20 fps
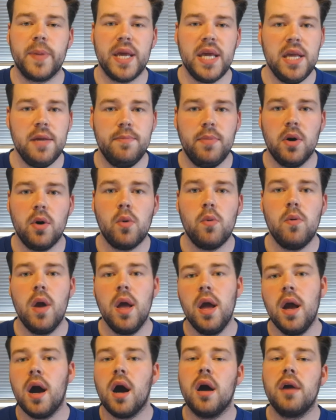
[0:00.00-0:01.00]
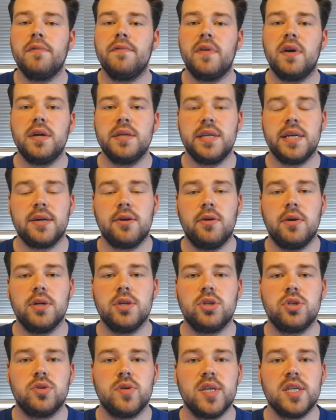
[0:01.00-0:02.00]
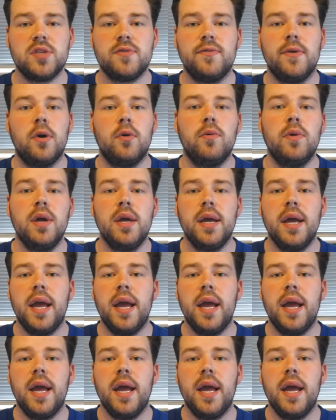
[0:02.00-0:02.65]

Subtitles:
people. I find it quite stressful.